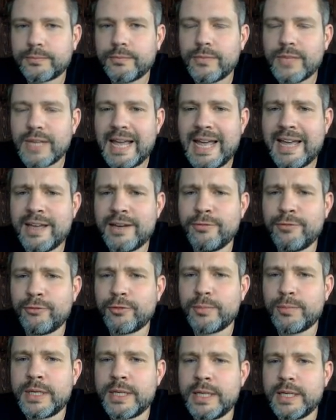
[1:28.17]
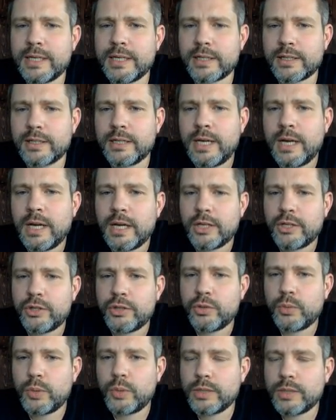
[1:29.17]
And from here,
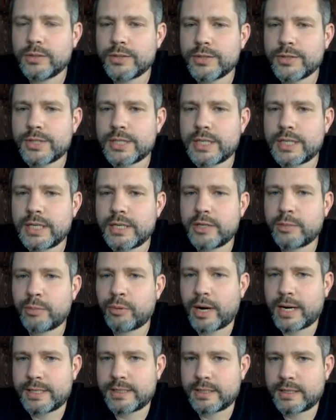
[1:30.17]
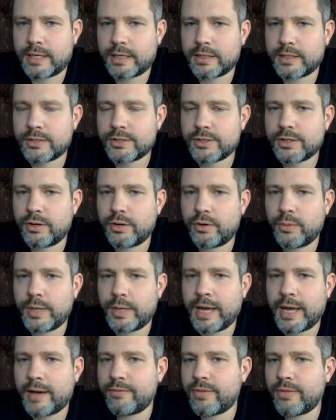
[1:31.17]
you will see the pricing. So we
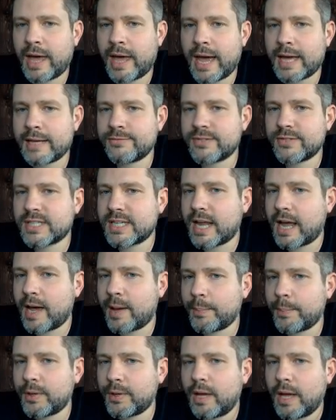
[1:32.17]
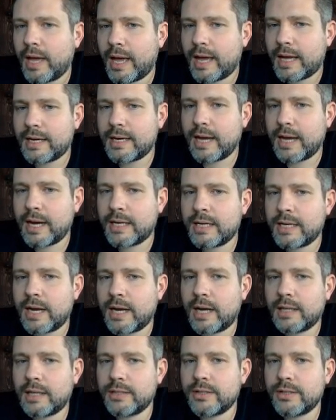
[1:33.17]
have the half snap at
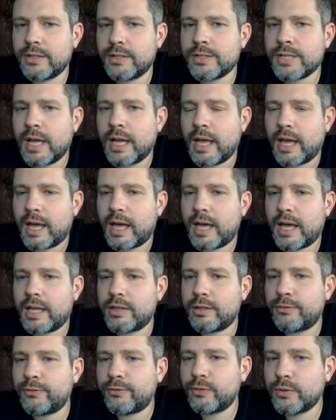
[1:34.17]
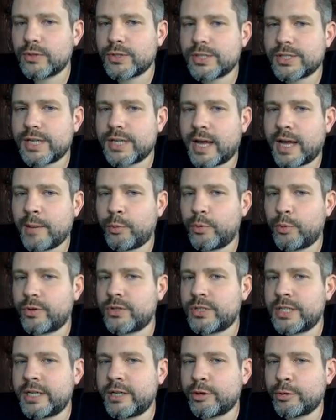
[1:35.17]
$9 and the full snap
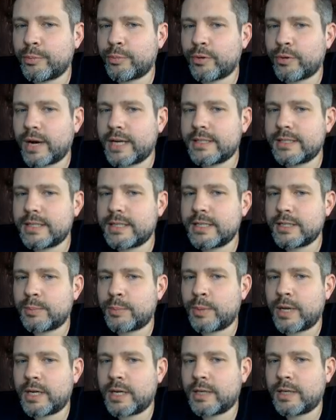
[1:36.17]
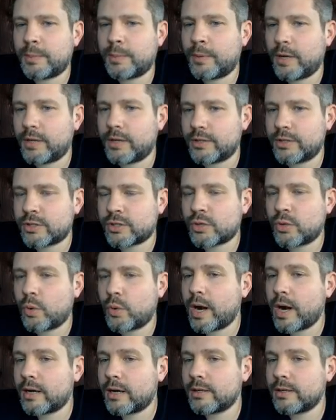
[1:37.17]
with tiered pricing depending upon the
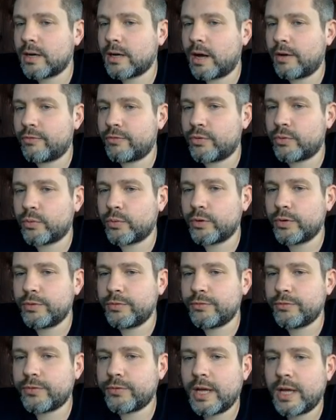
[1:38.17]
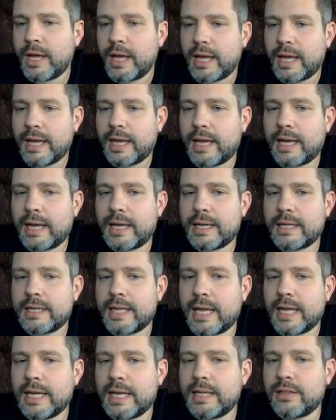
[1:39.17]
square of the roof.
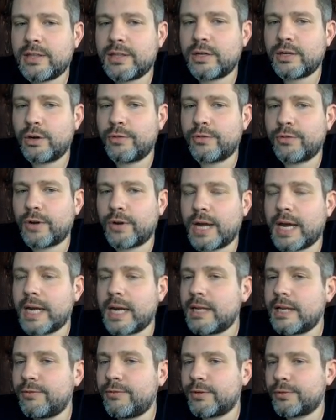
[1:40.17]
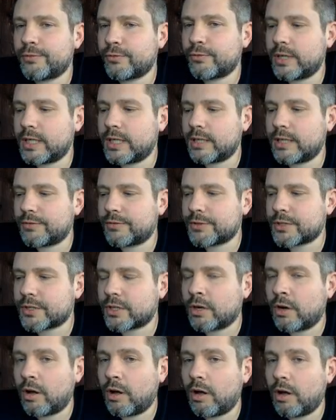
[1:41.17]
And anything over 80, feel free to give us a
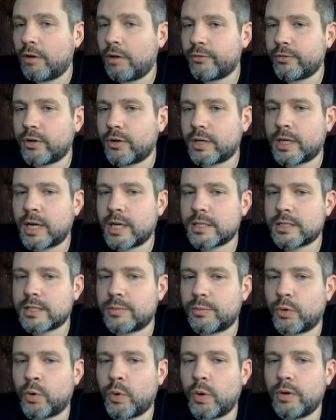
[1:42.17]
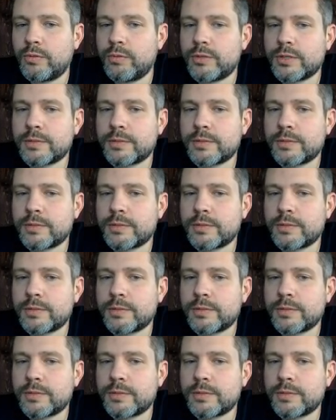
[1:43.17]
call for a custom quote.